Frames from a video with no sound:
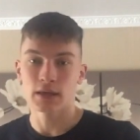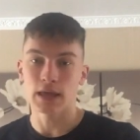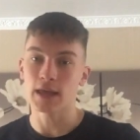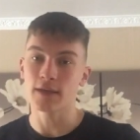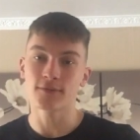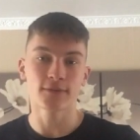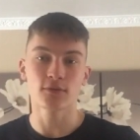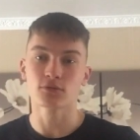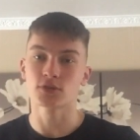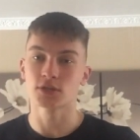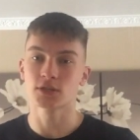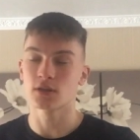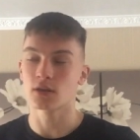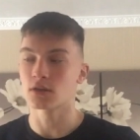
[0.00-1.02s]
even if you're
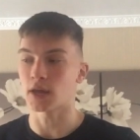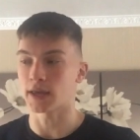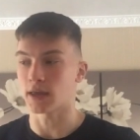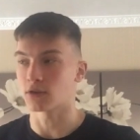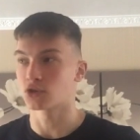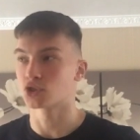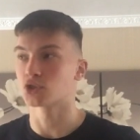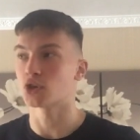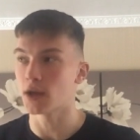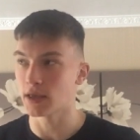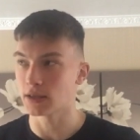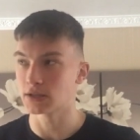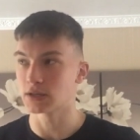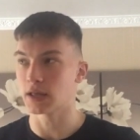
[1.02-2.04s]
just like
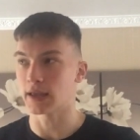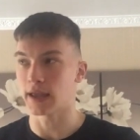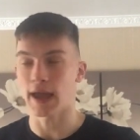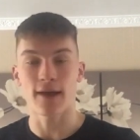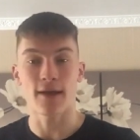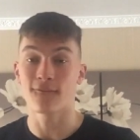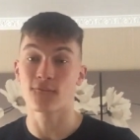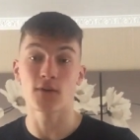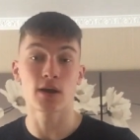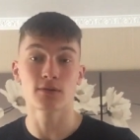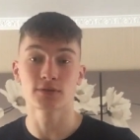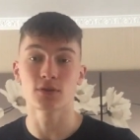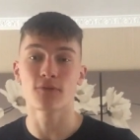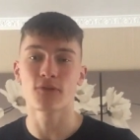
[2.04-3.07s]
trying to like have
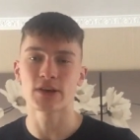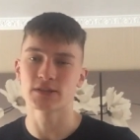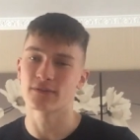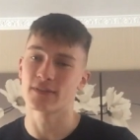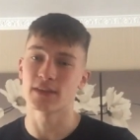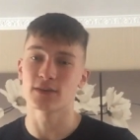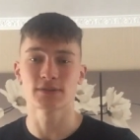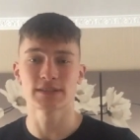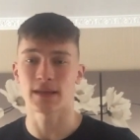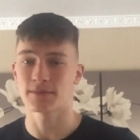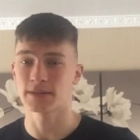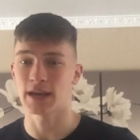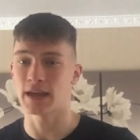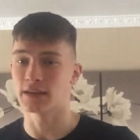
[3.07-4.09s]
girls that you're friends with, like you're
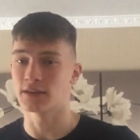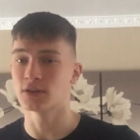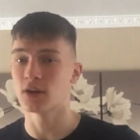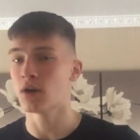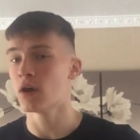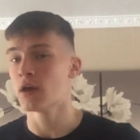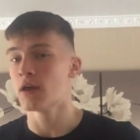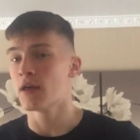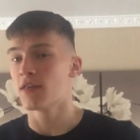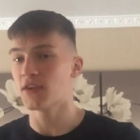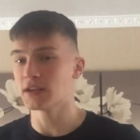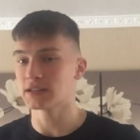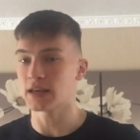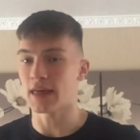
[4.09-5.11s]
Snapchatting, you know,
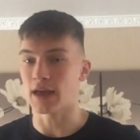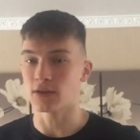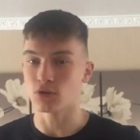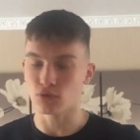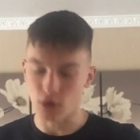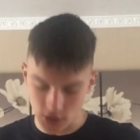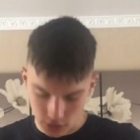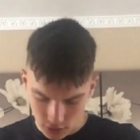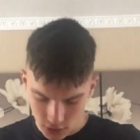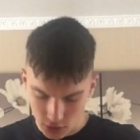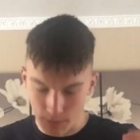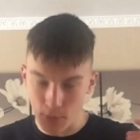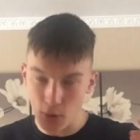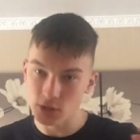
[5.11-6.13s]
things like that. As long as
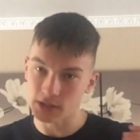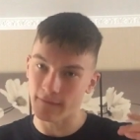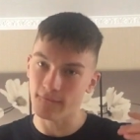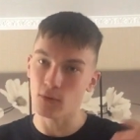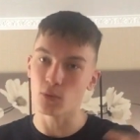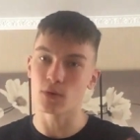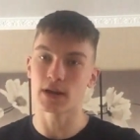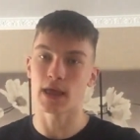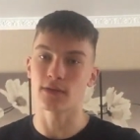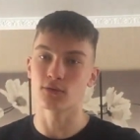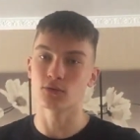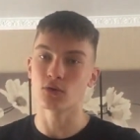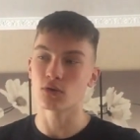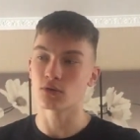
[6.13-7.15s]
you're pushing forward and
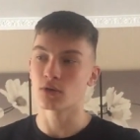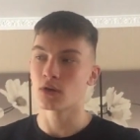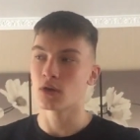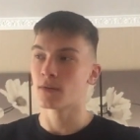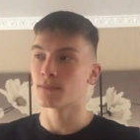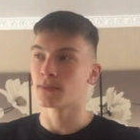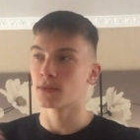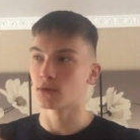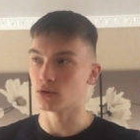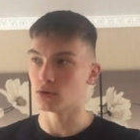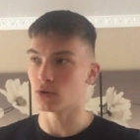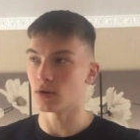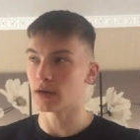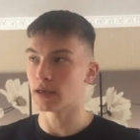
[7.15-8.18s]
you're not
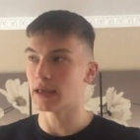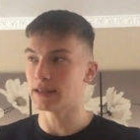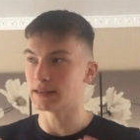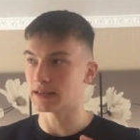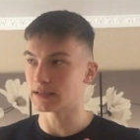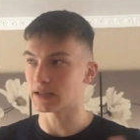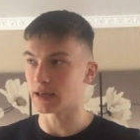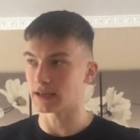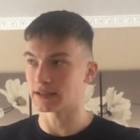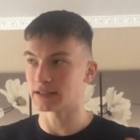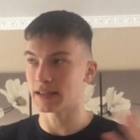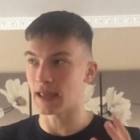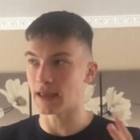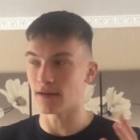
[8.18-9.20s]
in this like
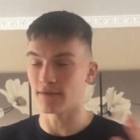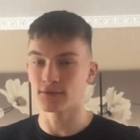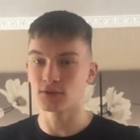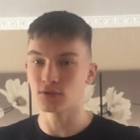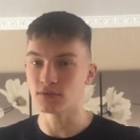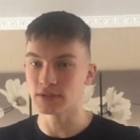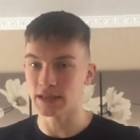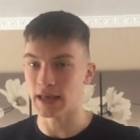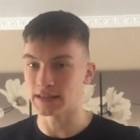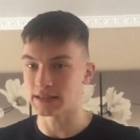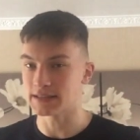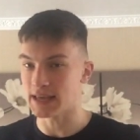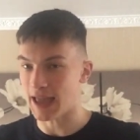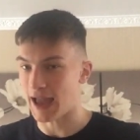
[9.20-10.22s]
state of too scared
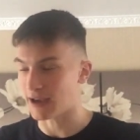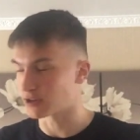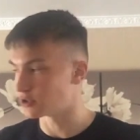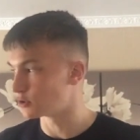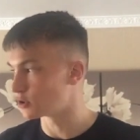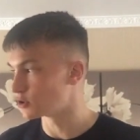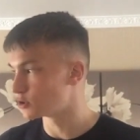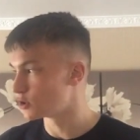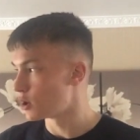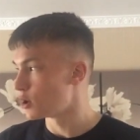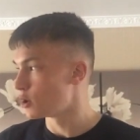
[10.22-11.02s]
to take action, because